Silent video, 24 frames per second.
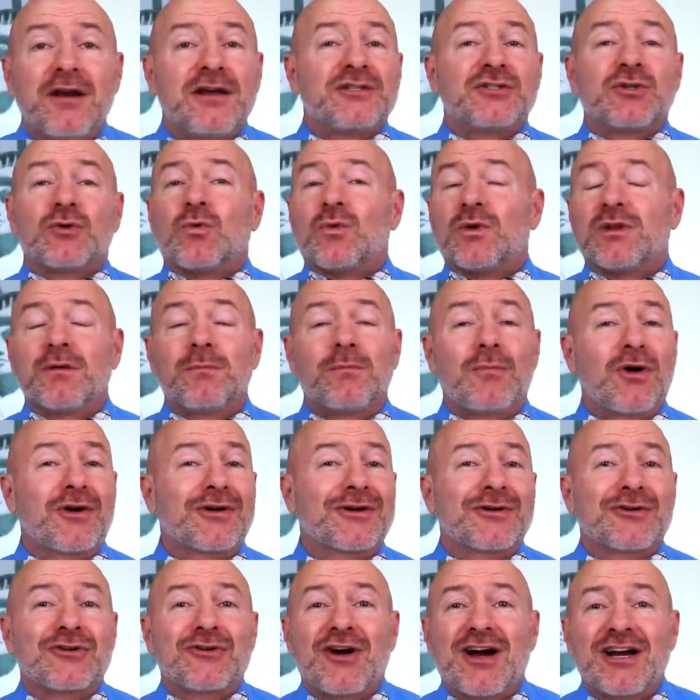Nation, when the
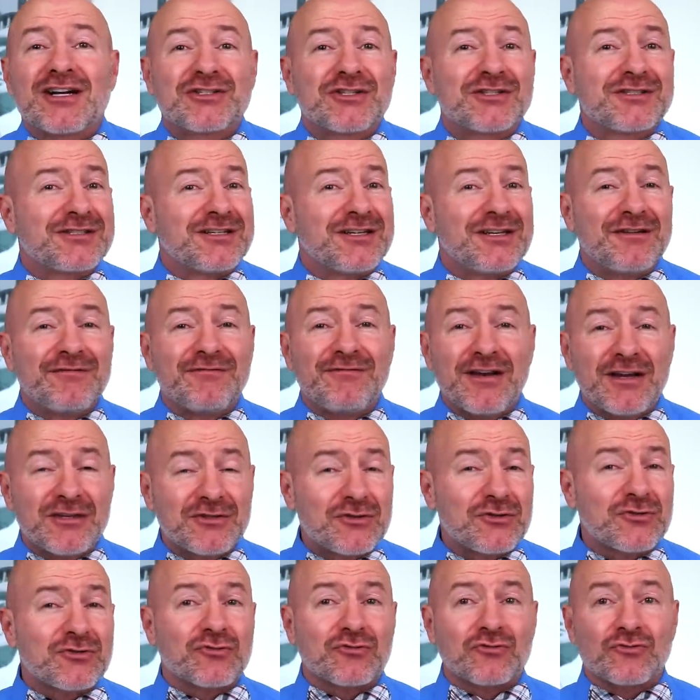market crashes,
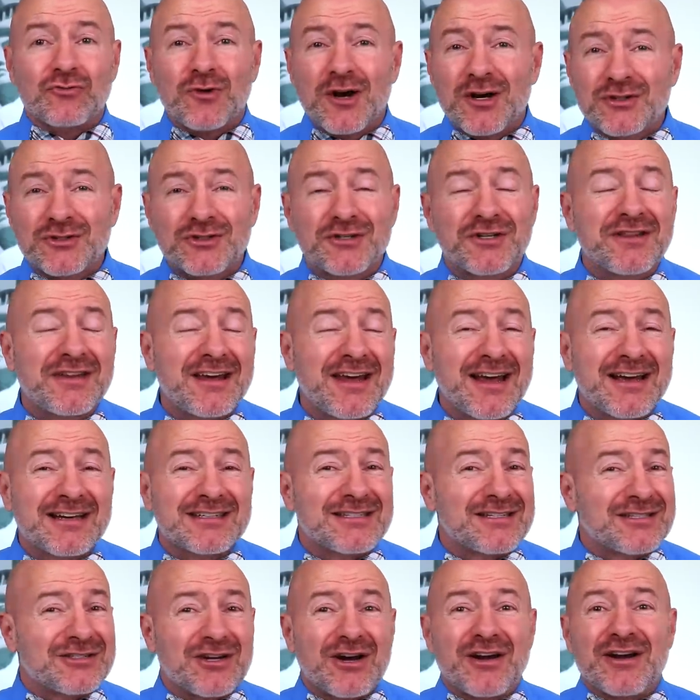investors rush to the
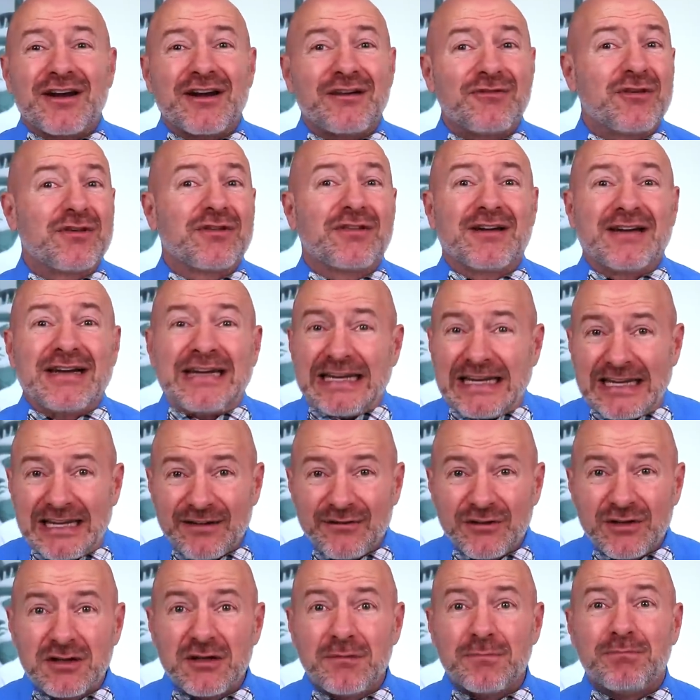exits on everything,
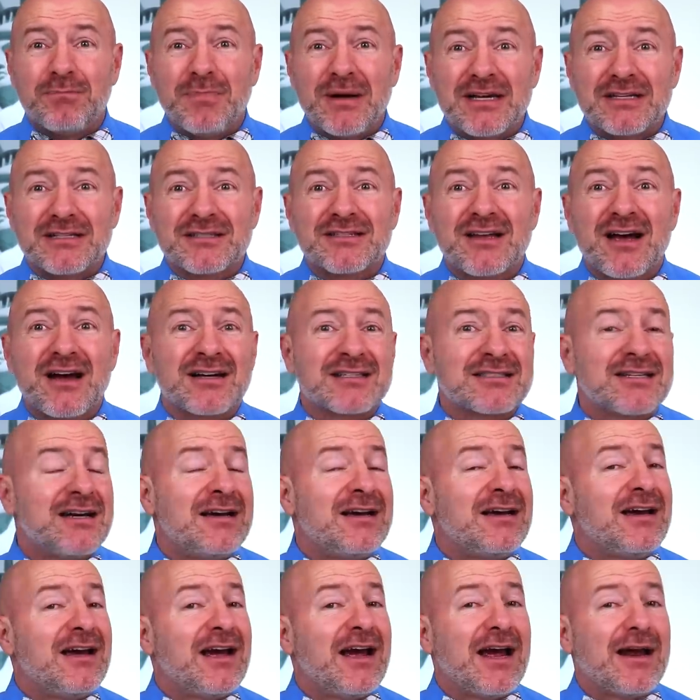even the best stocks,
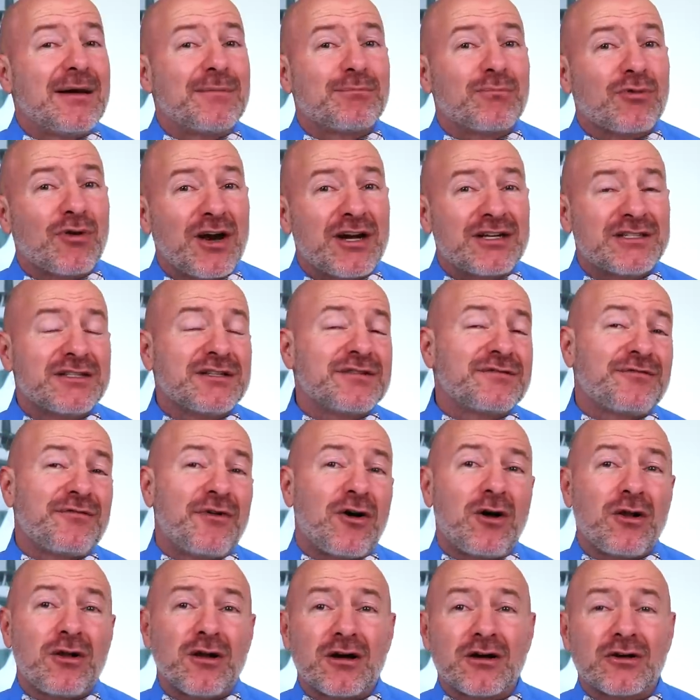and prices
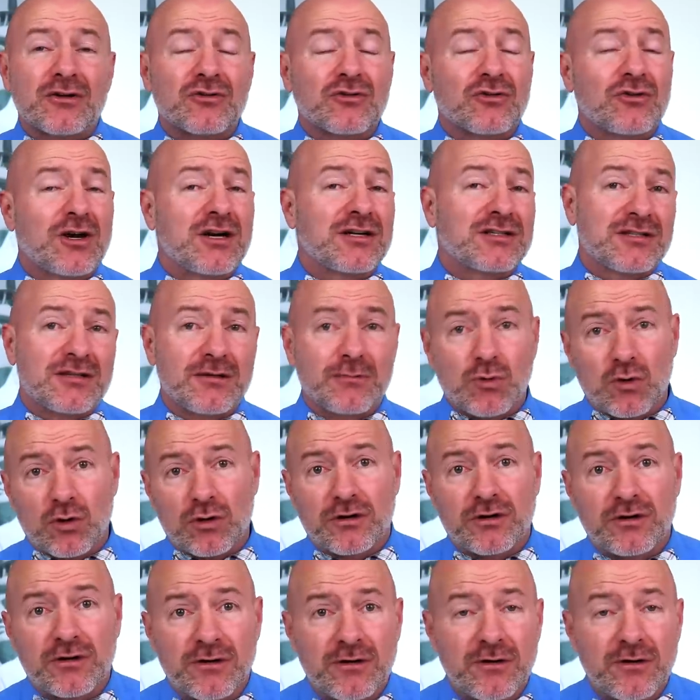fall across the board.